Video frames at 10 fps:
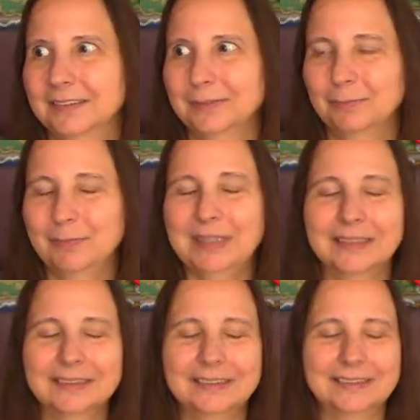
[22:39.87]

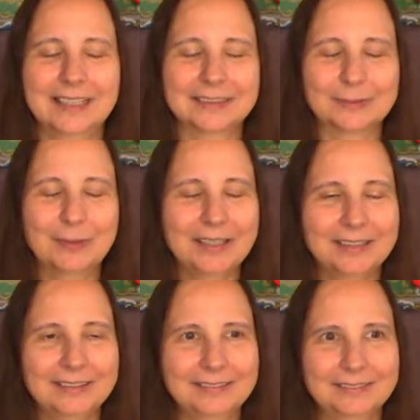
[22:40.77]
Because guess what?
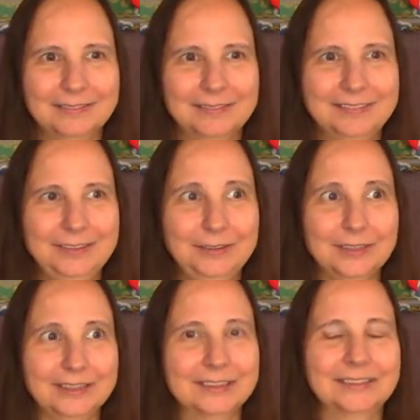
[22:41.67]
You
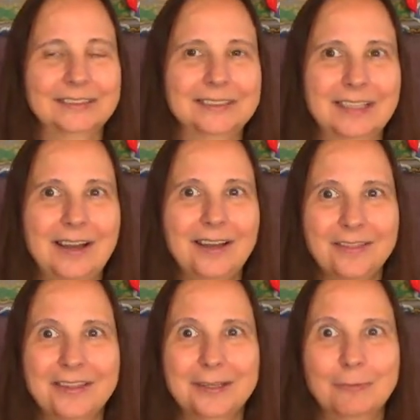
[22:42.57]
touch this hot
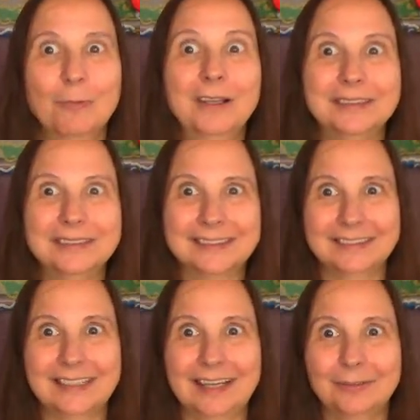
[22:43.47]
thing once
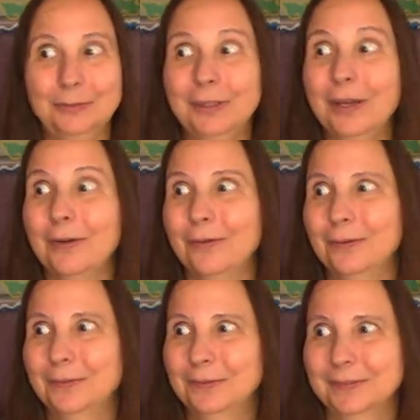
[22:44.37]
and now you know.
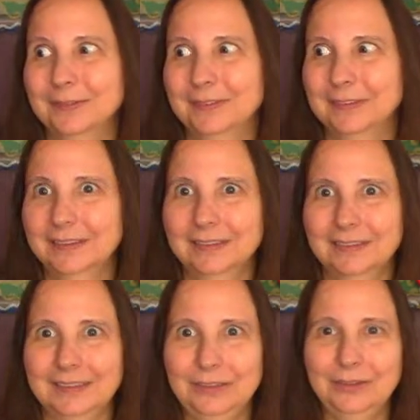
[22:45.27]

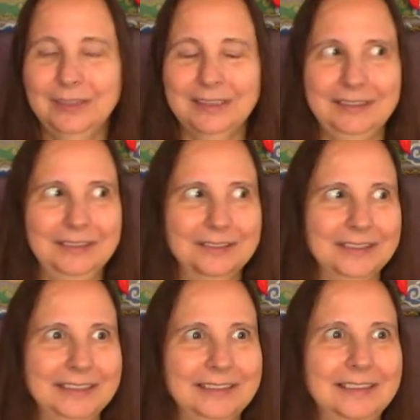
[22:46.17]
Like, you get near
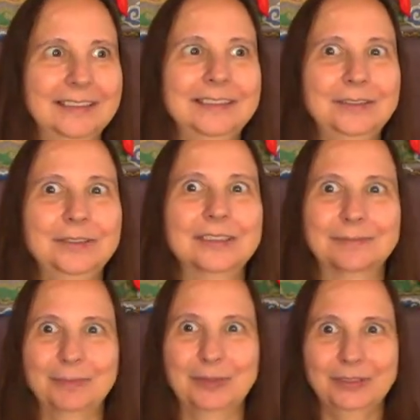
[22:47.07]
it and then you
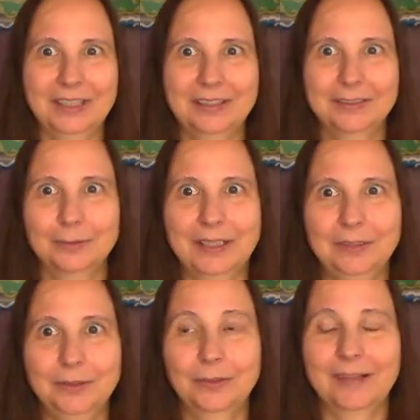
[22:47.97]
just pull your hand away.
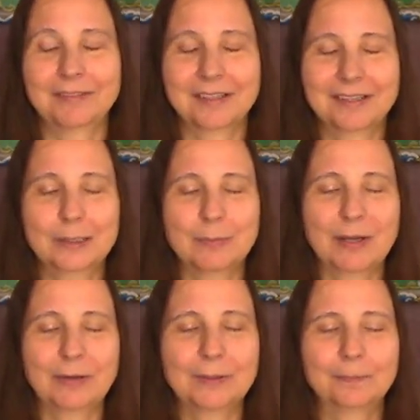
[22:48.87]
You don't have to think about it.